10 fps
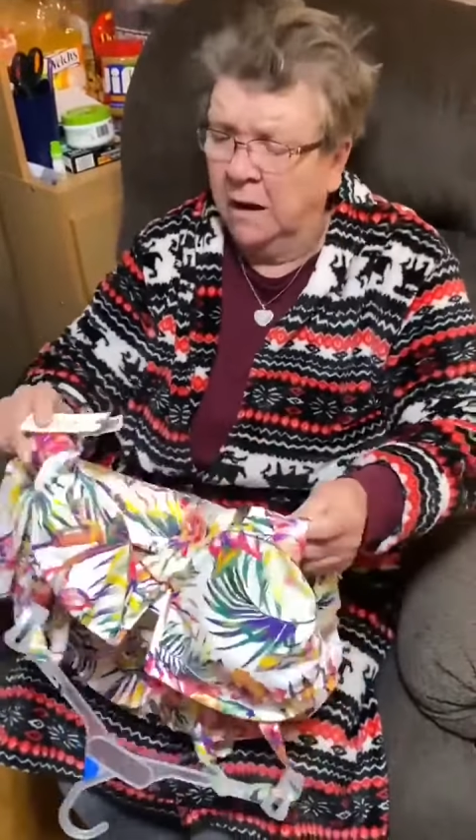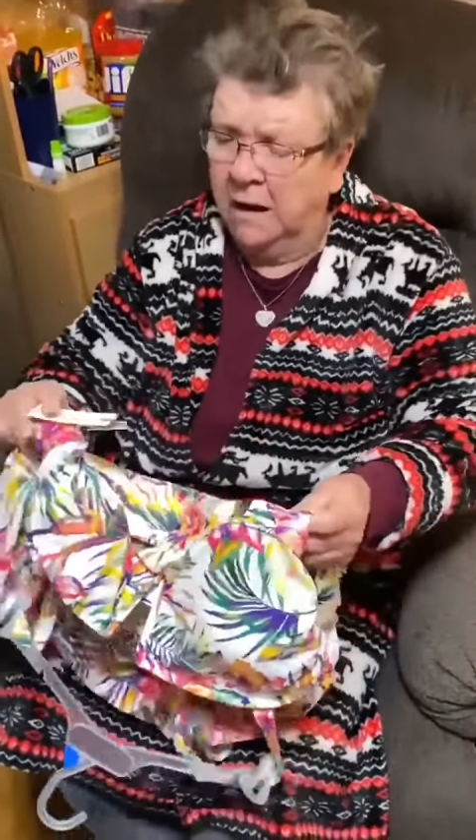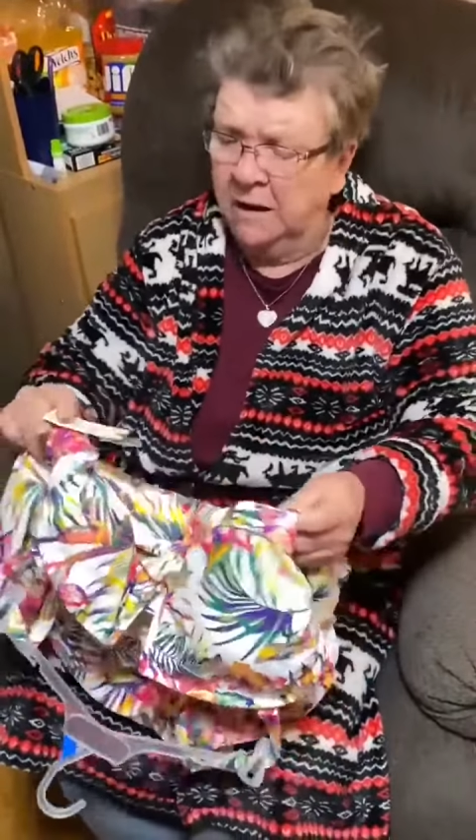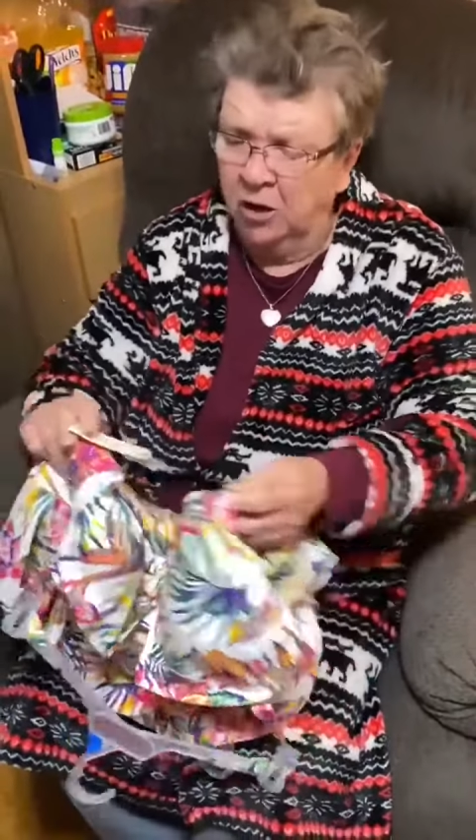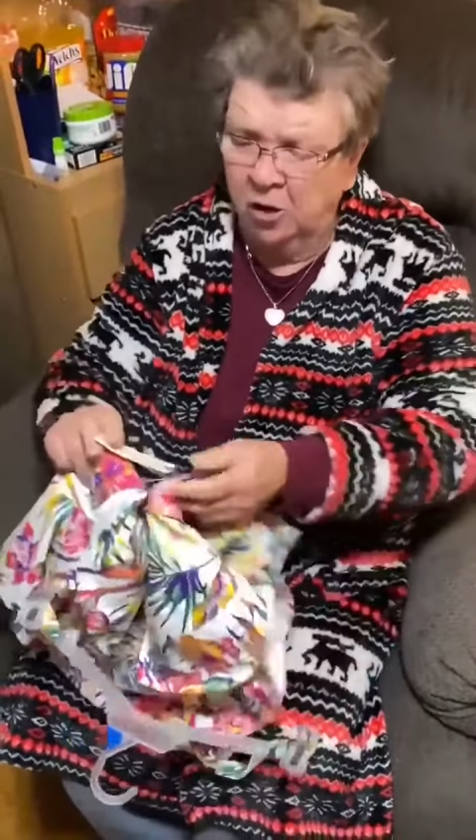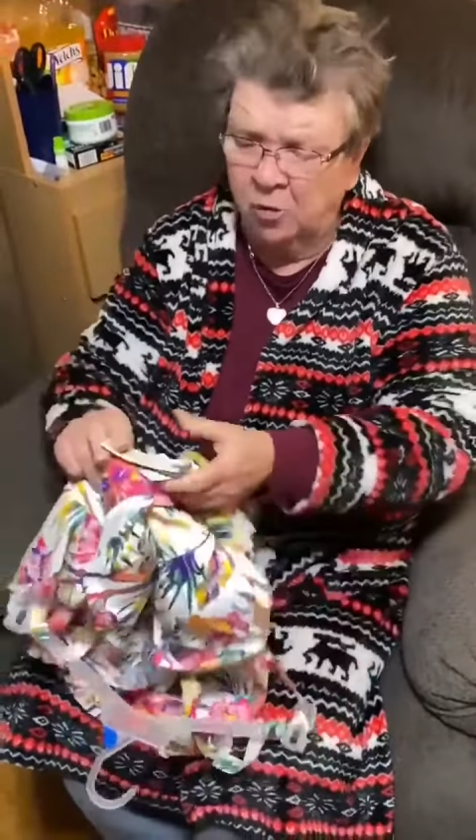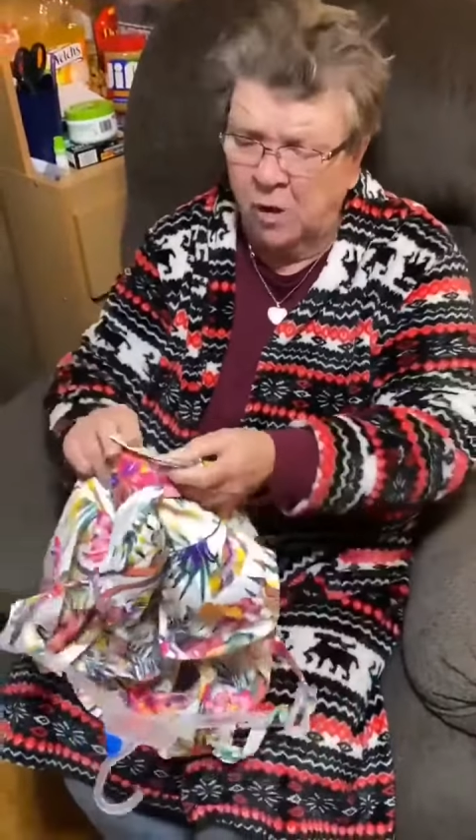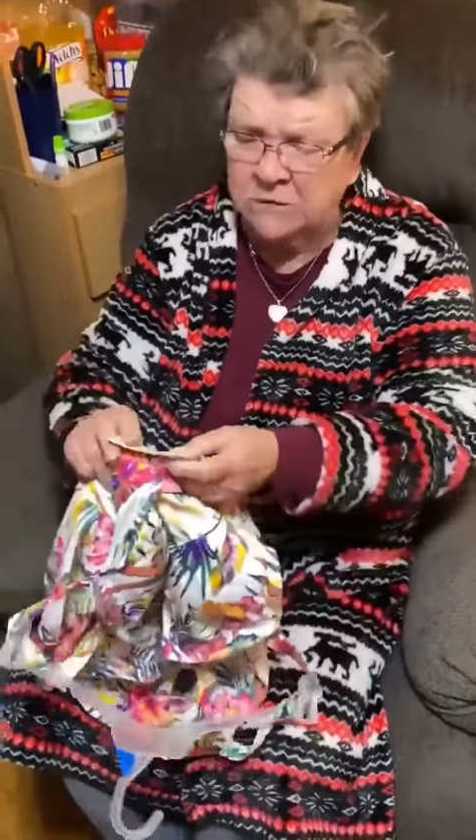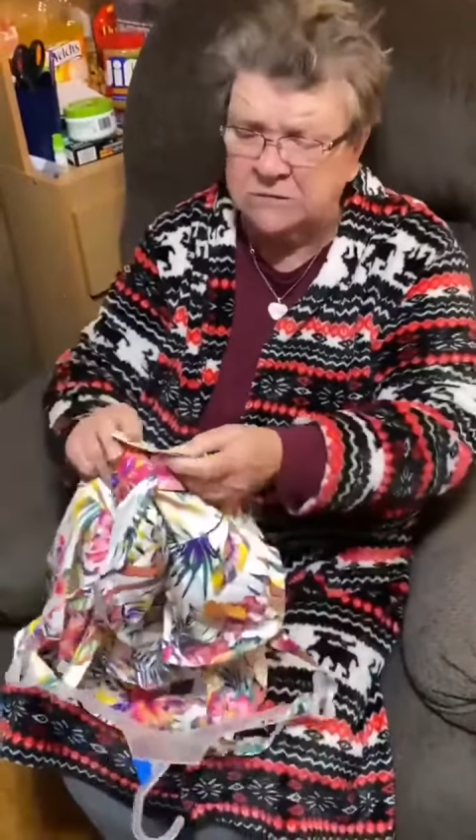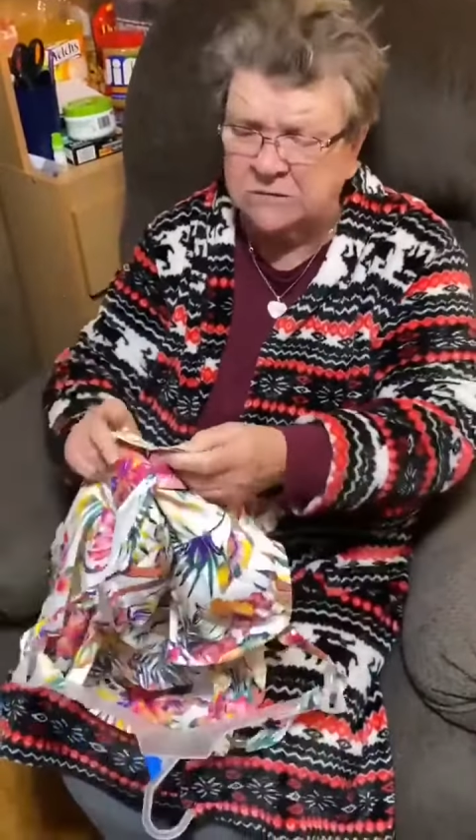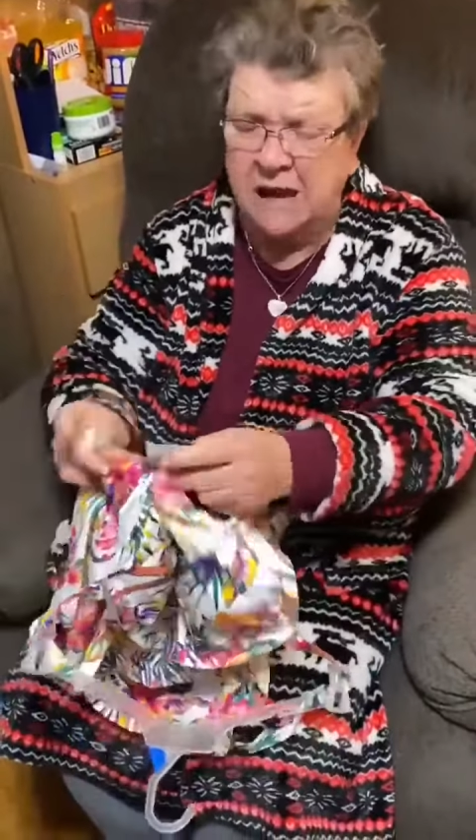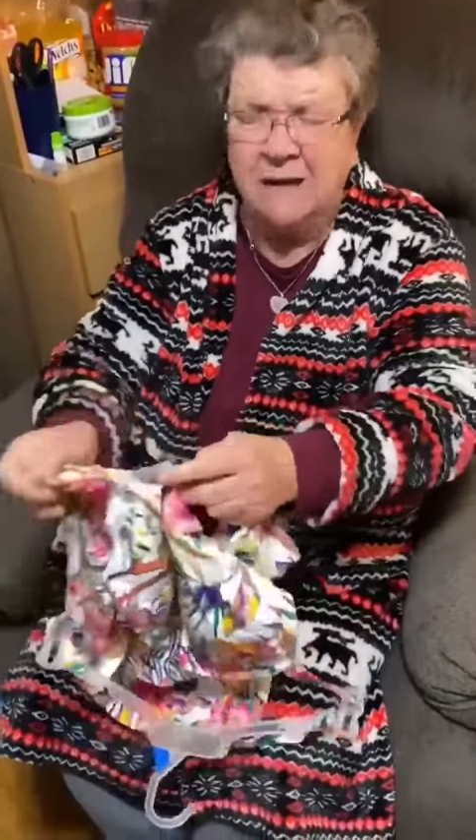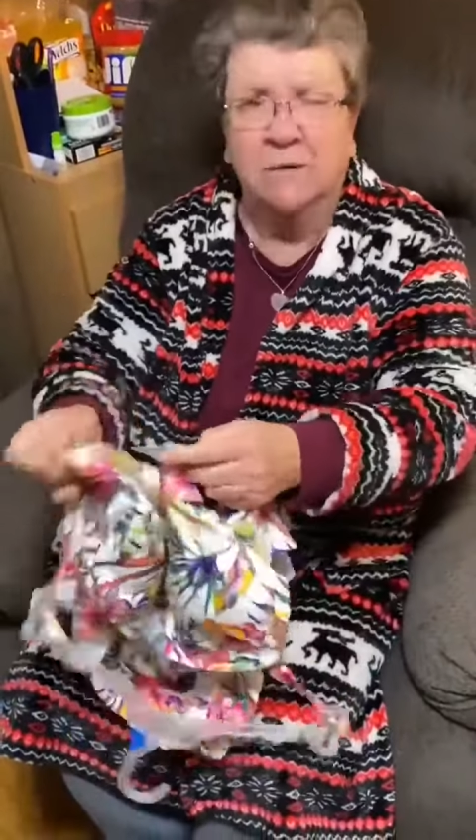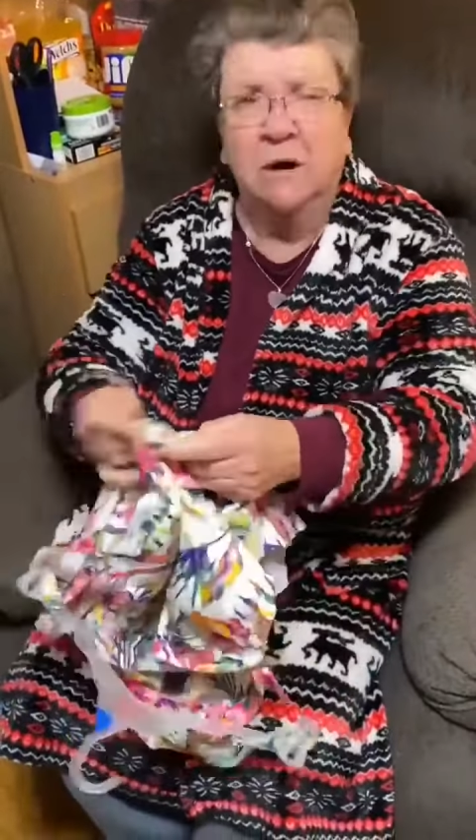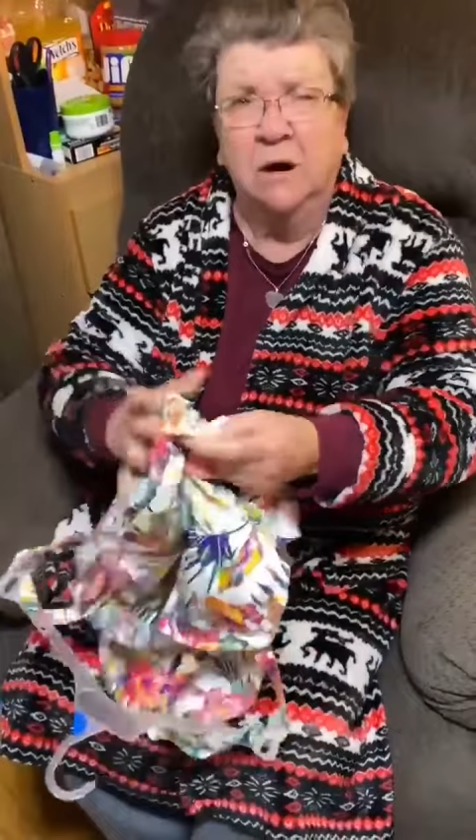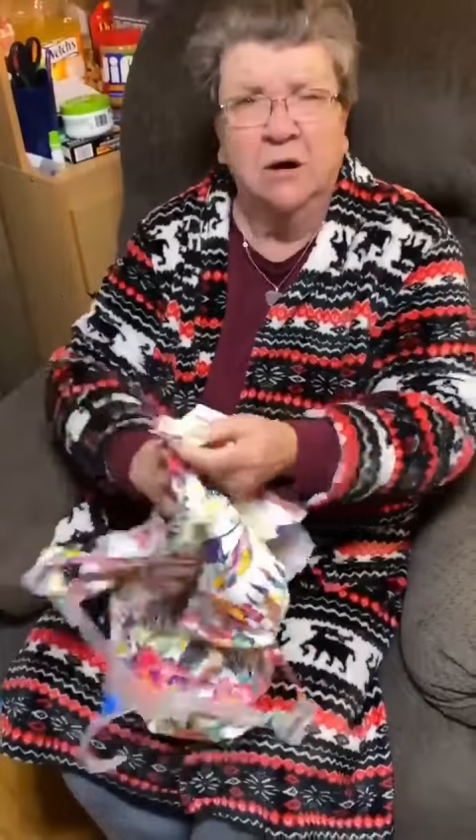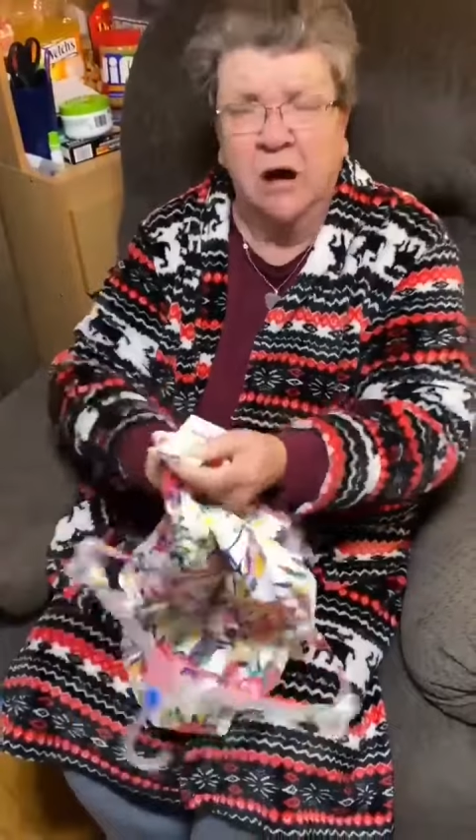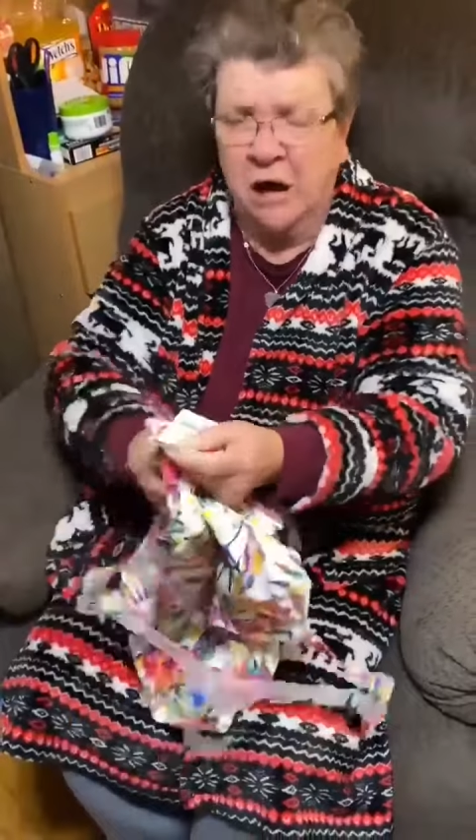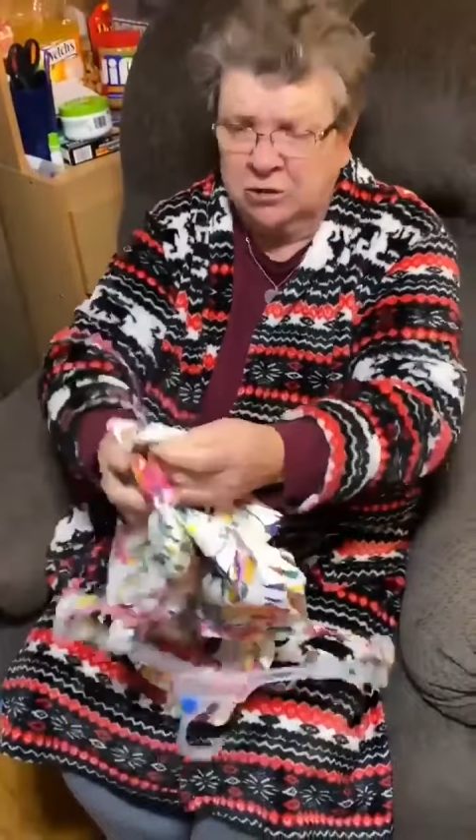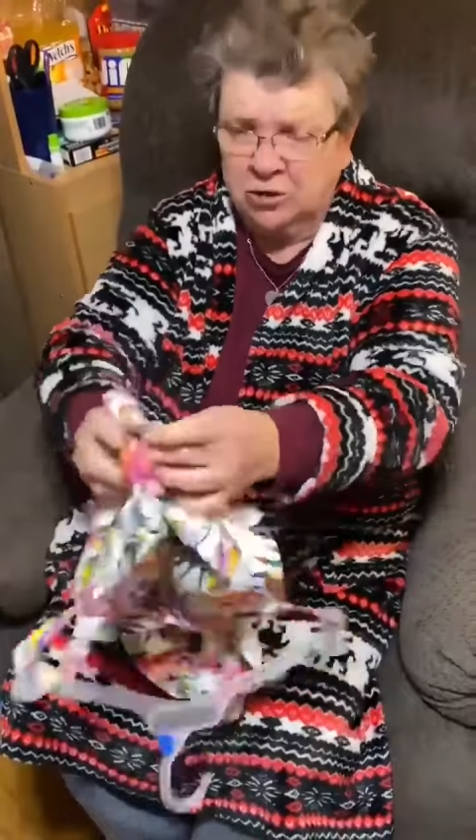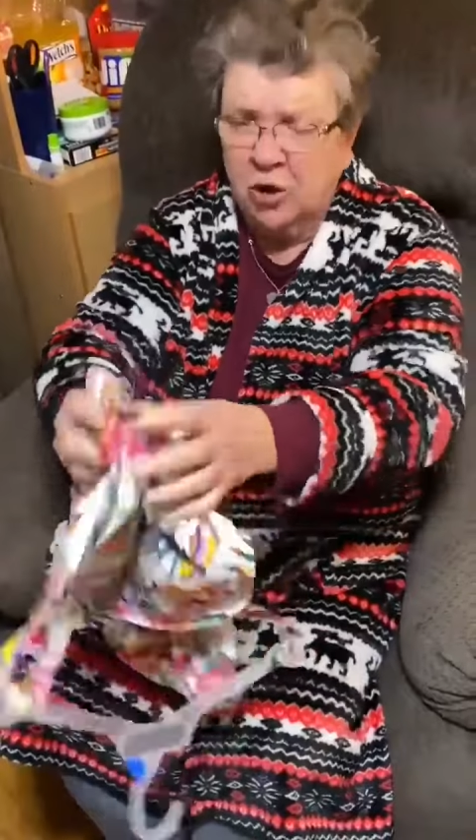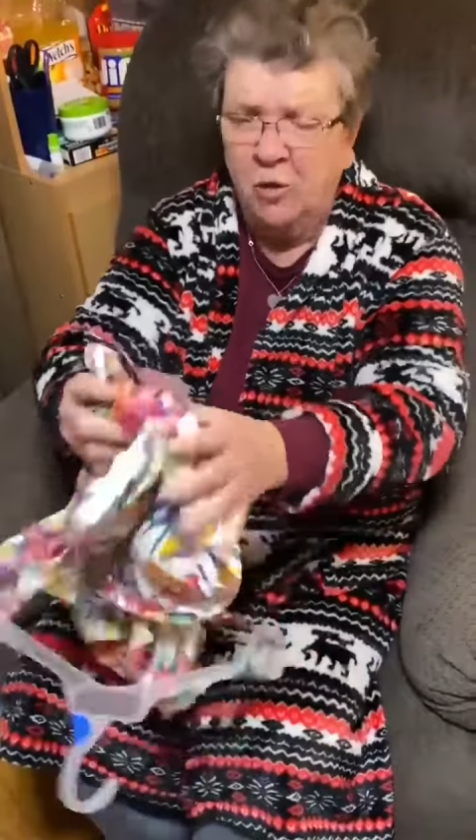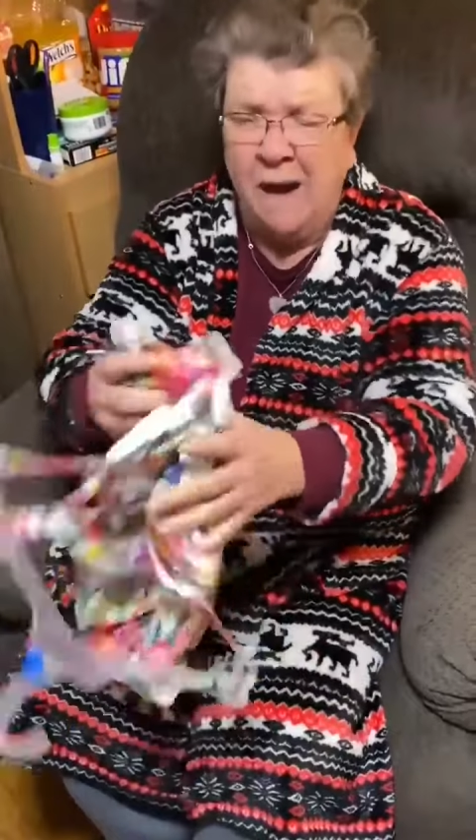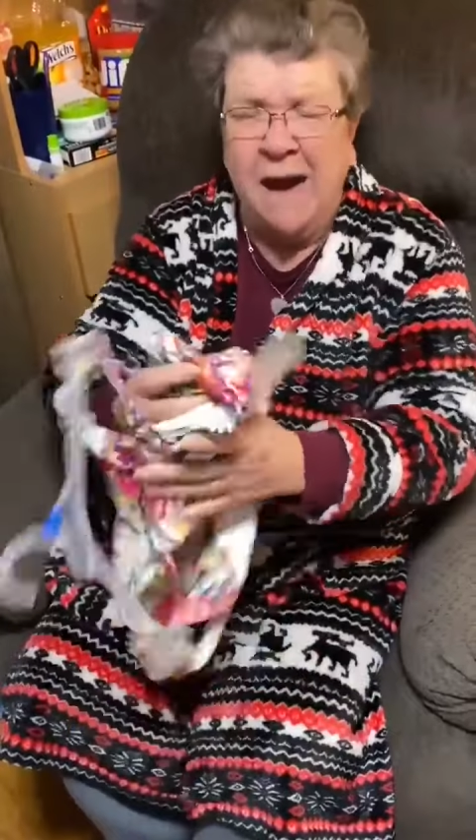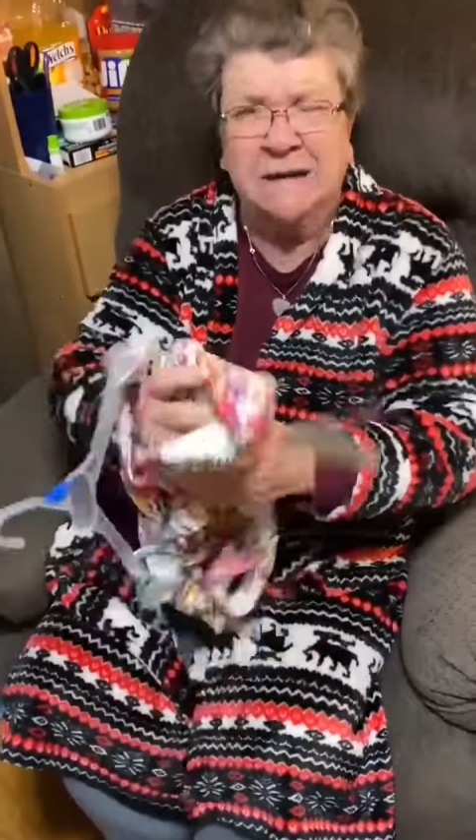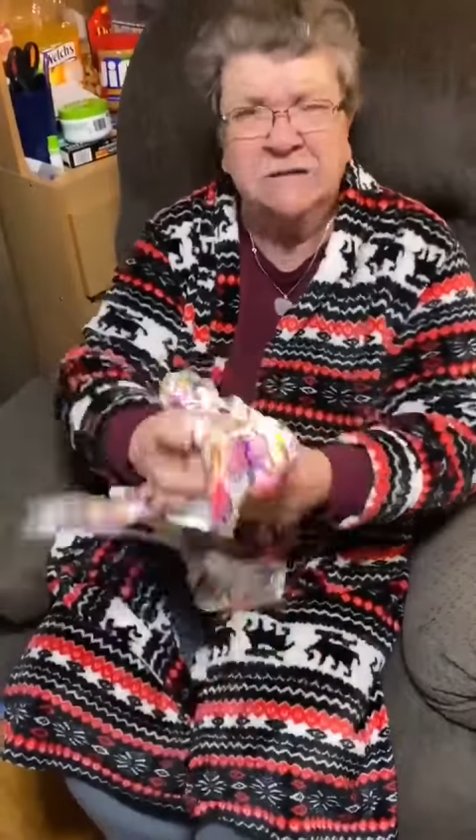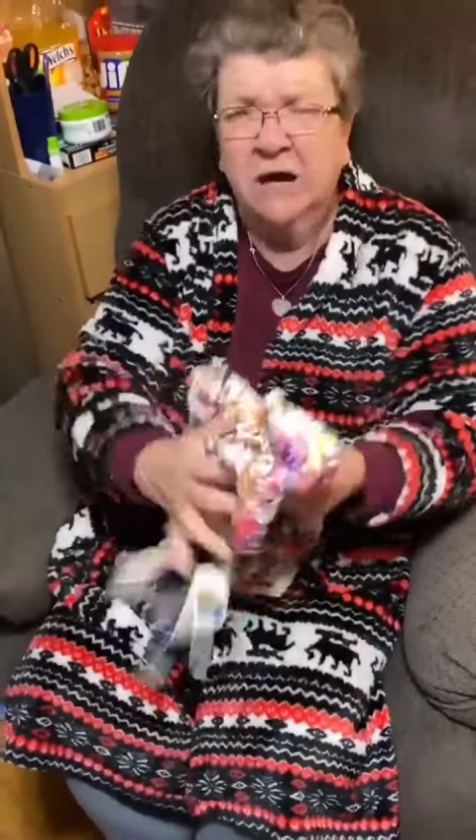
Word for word: And look what that, a uh, two-act